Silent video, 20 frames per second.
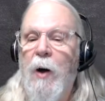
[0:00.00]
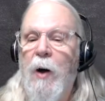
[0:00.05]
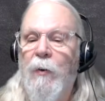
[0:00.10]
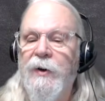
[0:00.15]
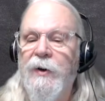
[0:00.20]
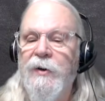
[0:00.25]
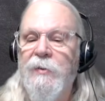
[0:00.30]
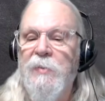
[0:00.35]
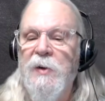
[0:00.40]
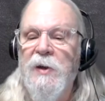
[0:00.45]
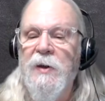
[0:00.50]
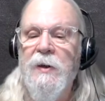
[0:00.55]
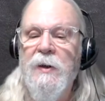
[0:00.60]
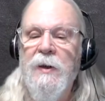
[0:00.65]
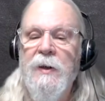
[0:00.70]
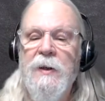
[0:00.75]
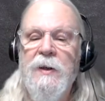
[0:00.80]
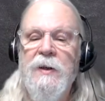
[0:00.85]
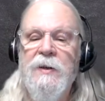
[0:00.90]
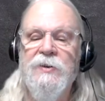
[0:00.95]
one to be.
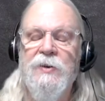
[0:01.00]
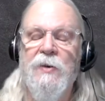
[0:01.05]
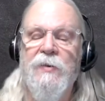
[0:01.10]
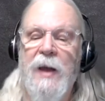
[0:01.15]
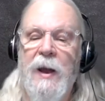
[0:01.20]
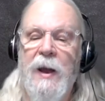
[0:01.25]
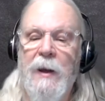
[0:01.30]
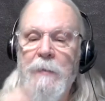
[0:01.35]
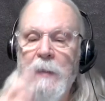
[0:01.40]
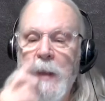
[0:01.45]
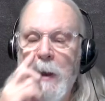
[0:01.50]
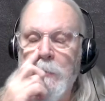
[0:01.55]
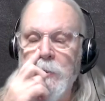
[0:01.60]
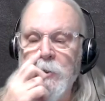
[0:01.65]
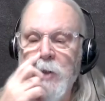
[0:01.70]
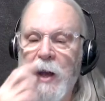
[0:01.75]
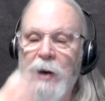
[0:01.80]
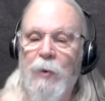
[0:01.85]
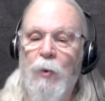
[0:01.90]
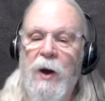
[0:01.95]
So that was
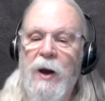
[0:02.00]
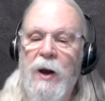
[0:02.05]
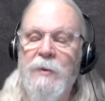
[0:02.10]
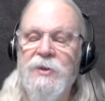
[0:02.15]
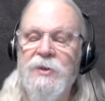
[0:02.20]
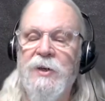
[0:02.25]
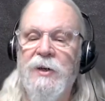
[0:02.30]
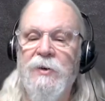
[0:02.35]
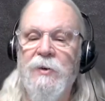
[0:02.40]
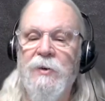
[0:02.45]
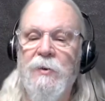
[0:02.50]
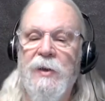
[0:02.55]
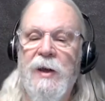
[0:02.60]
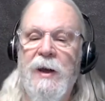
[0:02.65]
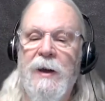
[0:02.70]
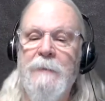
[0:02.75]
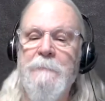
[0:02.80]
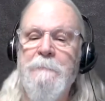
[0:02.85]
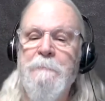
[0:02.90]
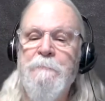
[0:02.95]
kind of why I was going to do
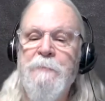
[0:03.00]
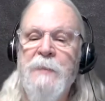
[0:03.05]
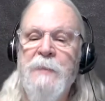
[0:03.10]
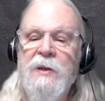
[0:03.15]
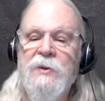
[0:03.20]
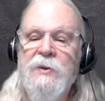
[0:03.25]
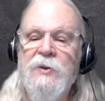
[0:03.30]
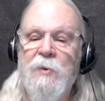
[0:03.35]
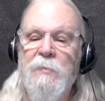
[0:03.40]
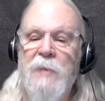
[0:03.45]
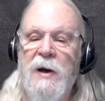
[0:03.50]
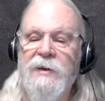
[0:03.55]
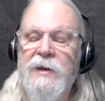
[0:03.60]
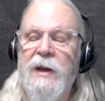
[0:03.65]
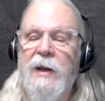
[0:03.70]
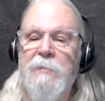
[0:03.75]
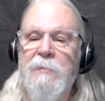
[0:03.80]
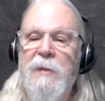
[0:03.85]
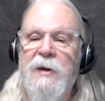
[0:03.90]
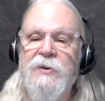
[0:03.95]
that. So by
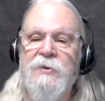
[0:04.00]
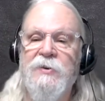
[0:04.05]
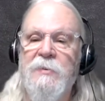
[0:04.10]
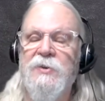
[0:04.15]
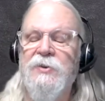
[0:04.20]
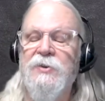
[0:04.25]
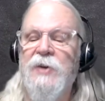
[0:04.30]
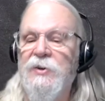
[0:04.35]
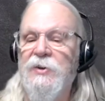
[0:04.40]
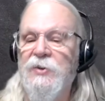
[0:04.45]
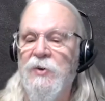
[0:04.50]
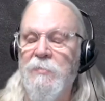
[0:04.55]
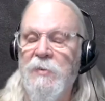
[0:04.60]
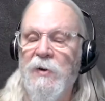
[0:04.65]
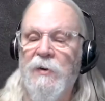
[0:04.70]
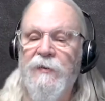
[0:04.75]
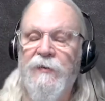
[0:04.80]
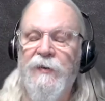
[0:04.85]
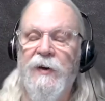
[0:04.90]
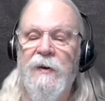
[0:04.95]
taking measurements, I should be
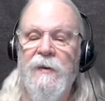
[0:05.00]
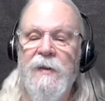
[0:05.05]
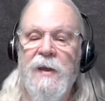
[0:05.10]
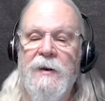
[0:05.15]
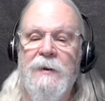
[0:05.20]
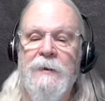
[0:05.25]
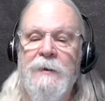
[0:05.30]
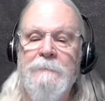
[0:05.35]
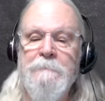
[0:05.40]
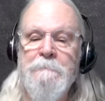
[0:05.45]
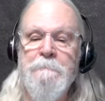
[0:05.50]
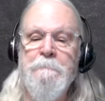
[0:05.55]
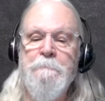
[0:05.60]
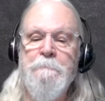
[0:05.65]
able to figure that out.